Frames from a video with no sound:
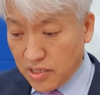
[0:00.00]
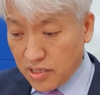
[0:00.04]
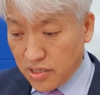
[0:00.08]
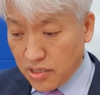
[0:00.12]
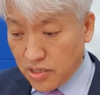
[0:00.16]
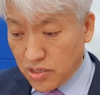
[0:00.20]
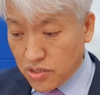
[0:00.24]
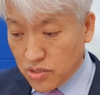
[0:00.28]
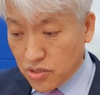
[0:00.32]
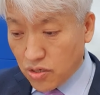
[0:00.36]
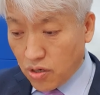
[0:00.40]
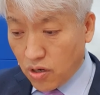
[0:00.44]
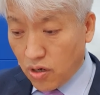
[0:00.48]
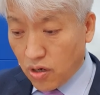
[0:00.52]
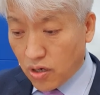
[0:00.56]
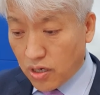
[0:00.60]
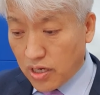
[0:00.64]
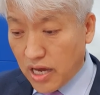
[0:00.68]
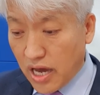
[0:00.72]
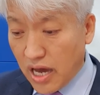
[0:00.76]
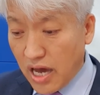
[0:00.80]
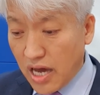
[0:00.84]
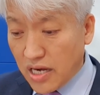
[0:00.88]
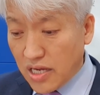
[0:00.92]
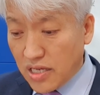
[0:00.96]
So
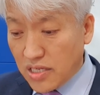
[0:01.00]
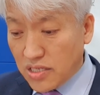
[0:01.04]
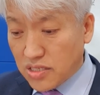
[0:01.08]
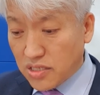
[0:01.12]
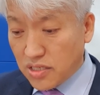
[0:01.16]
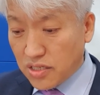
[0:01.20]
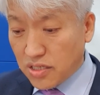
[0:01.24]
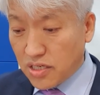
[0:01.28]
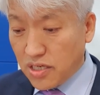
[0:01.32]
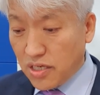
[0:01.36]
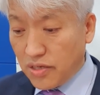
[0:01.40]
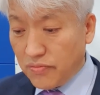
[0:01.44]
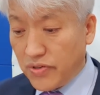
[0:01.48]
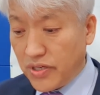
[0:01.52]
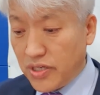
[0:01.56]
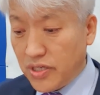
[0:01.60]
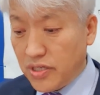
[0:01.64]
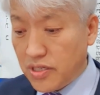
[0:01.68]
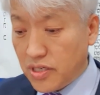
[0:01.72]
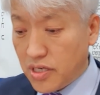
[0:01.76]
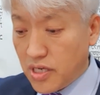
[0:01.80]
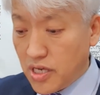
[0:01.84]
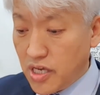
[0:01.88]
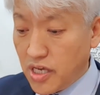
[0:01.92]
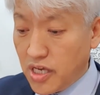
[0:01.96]
God is
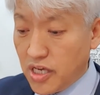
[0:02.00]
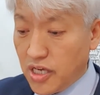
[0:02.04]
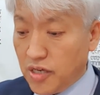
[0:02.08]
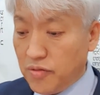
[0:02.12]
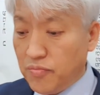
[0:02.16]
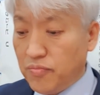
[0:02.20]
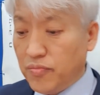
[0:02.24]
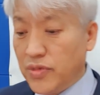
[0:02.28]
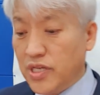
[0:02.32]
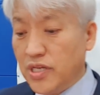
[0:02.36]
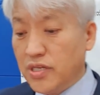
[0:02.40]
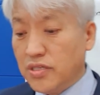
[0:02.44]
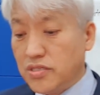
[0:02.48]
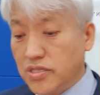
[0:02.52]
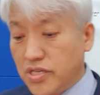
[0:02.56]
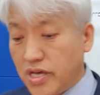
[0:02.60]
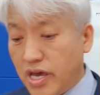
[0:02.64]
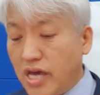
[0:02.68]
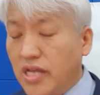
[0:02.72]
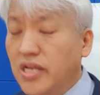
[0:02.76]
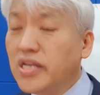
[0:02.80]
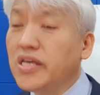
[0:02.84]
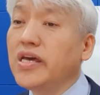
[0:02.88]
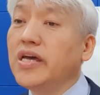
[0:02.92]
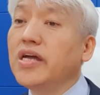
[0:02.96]
giving him,
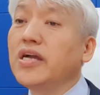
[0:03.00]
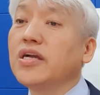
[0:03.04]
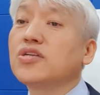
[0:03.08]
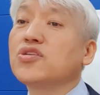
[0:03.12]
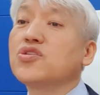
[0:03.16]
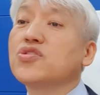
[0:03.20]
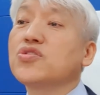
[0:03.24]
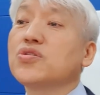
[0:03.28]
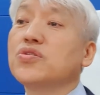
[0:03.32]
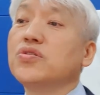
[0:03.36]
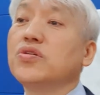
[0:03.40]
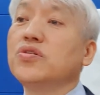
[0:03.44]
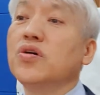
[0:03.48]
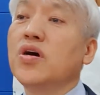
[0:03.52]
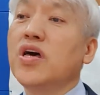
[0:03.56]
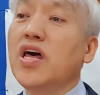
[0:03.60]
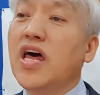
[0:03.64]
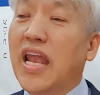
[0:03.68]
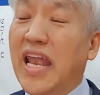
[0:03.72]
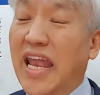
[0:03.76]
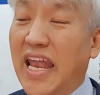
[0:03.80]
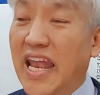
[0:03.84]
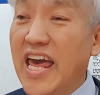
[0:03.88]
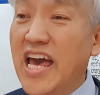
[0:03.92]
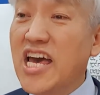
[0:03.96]
Daniel, to
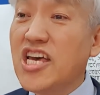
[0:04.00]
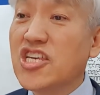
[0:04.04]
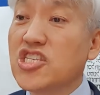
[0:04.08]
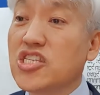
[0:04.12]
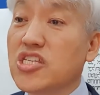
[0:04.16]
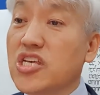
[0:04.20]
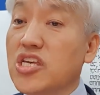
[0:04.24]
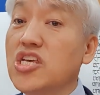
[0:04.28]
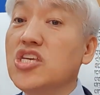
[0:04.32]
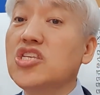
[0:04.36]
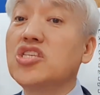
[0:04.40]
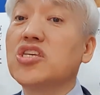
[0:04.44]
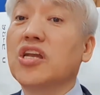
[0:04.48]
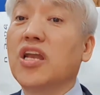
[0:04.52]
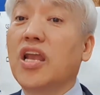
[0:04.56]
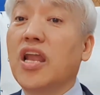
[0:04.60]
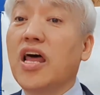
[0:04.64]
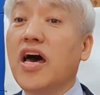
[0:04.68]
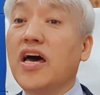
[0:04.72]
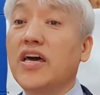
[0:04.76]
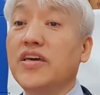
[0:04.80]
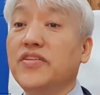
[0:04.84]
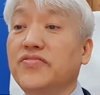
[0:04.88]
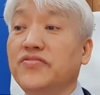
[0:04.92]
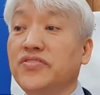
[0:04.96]
last his
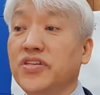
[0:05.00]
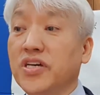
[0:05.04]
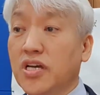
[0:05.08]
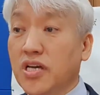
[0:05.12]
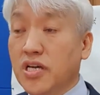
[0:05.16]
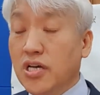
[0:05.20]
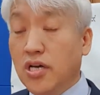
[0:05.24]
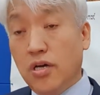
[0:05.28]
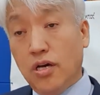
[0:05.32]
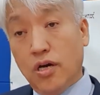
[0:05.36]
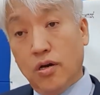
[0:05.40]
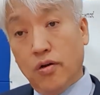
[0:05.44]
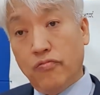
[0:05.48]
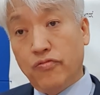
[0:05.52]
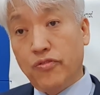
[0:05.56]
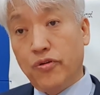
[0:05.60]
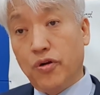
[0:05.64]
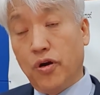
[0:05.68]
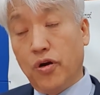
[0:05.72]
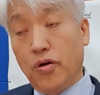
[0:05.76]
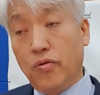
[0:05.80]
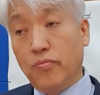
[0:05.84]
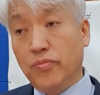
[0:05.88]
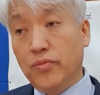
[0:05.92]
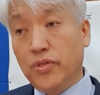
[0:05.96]
life
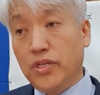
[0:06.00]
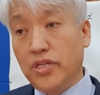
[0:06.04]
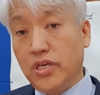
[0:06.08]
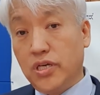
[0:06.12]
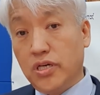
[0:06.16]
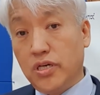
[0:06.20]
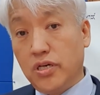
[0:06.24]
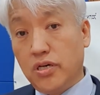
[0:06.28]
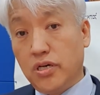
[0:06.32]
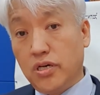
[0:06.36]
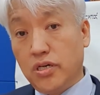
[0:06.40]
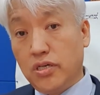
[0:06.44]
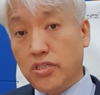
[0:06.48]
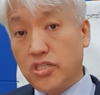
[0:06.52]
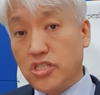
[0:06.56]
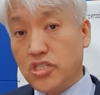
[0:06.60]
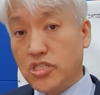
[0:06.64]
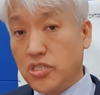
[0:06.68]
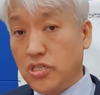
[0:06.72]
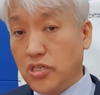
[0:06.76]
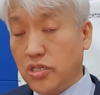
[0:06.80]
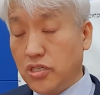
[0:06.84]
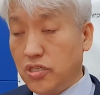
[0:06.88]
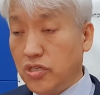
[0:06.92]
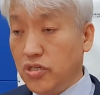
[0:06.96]
from,
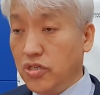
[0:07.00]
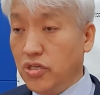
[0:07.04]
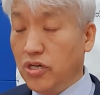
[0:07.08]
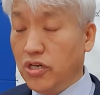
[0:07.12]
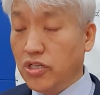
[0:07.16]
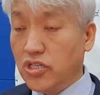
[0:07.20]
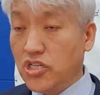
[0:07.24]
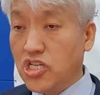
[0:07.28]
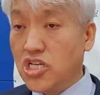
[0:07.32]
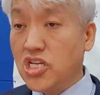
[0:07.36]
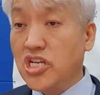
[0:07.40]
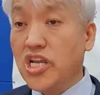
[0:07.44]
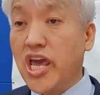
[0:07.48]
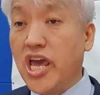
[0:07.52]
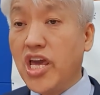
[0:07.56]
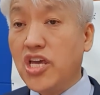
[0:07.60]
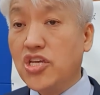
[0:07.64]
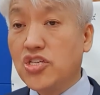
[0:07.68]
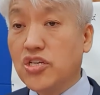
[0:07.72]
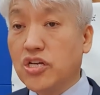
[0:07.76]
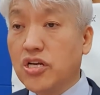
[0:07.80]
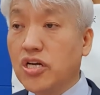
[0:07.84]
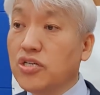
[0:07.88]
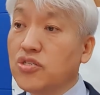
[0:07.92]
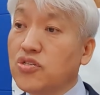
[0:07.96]
you know,
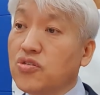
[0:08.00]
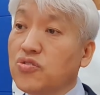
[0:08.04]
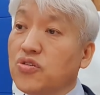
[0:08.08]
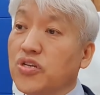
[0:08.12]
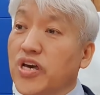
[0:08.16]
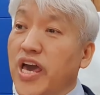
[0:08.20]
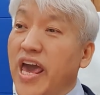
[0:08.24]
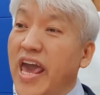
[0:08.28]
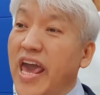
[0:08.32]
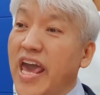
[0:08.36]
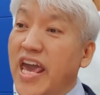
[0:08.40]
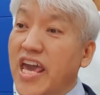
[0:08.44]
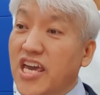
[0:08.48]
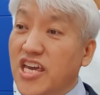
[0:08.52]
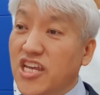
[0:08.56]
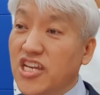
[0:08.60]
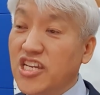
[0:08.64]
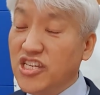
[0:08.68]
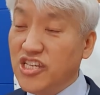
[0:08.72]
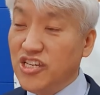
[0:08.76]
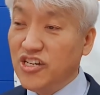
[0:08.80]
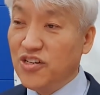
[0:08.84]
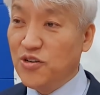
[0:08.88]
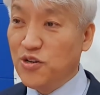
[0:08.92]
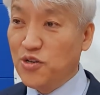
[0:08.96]
teenager to the 80
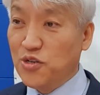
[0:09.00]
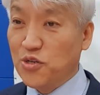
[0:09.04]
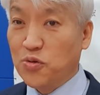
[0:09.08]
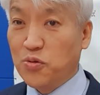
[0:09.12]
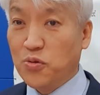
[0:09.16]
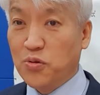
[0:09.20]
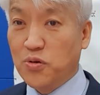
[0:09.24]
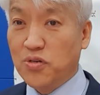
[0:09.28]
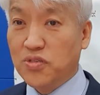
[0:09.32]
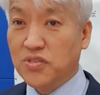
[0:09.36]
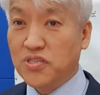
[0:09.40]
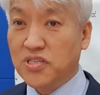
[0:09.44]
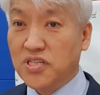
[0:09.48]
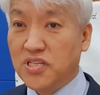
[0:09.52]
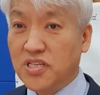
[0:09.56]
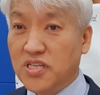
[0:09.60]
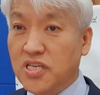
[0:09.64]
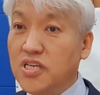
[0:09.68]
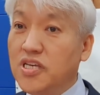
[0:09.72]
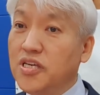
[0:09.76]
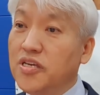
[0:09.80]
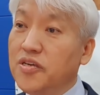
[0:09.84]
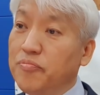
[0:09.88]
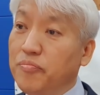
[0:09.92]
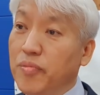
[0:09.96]
years old.
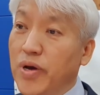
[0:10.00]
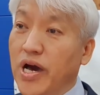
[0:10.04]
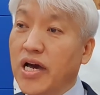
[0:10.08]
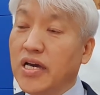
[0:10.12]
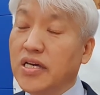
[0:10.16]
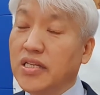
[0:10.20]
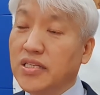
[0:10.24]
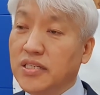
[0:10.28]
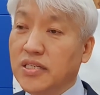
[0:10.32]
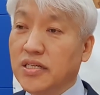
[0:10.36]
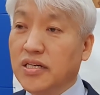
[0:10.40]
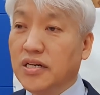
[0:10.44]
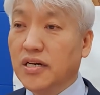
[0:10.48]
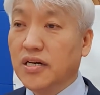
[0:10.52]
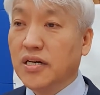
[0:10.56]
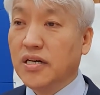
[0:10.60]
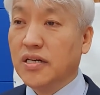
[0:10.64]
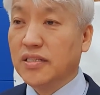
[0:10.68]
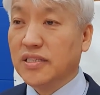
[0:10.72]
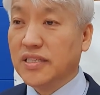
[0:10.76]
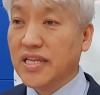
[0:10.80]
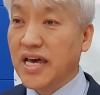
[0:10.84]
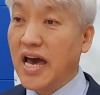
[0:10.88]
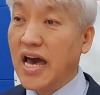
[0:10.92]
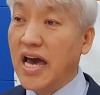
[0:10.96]
He might
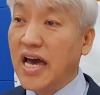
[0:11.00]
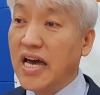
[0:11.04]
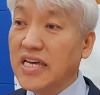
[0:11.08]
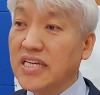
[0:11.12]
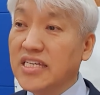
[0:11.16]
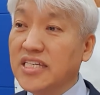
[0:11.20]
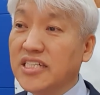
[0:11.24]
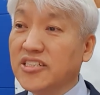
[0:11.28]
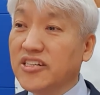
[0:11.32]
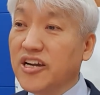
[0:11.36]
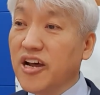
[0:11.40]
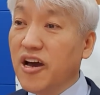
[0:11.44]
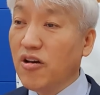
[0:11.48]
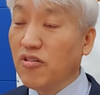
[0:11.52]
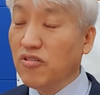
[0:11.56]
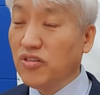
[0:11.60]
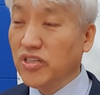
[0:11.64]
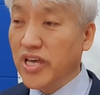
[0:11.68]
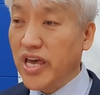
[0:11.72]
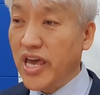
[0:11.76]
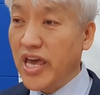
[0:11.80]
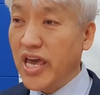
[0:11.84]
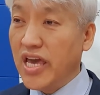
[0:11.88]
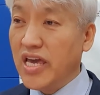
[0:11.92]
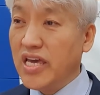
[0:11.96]
die around
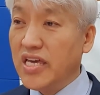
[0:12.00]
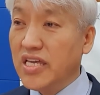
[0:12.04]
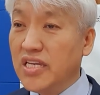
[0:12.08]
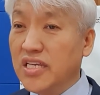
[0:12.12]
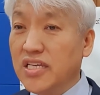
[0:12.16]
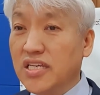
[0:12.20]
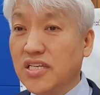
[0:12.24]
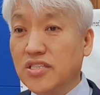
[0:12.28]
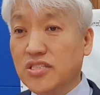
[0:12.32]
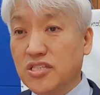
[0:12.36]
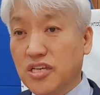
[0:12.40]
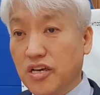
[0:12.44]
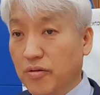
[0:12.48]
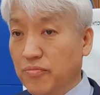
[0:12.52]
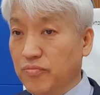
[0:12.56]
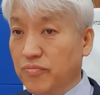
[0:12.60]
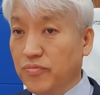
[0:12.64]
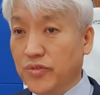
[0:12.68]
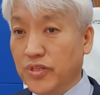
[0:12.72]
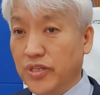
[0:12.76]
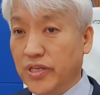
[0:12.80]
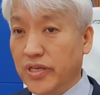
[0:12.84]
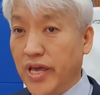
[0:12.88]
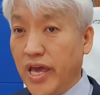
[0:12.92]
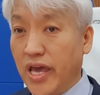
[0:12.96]
the 80,
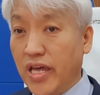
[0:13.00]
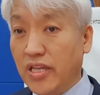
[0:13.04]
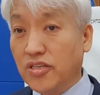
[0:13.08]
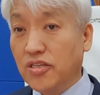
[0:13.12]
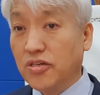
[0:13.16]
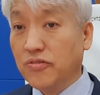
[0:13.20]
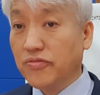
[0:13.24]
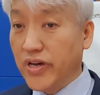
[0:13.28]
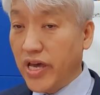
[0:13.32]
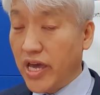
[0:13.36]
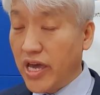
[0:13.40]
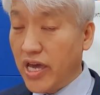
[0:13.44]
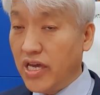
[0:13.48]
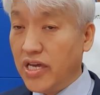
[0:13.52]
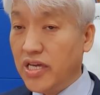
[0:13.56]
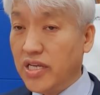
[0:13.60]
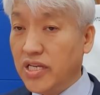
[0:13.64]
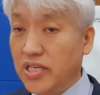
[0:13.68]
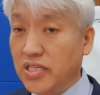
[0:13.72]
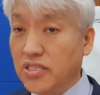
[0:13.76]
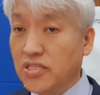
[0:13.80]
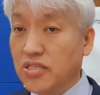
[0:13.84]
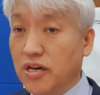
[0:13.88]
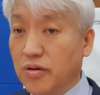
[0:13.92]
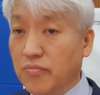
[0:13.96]
some end of
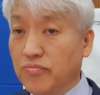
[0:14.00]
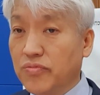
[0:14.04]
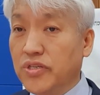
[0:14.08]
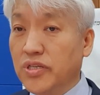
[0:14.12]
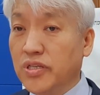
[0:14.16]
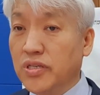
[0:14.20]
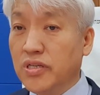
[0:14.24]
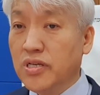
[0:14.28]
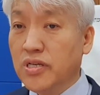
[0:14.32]
80, some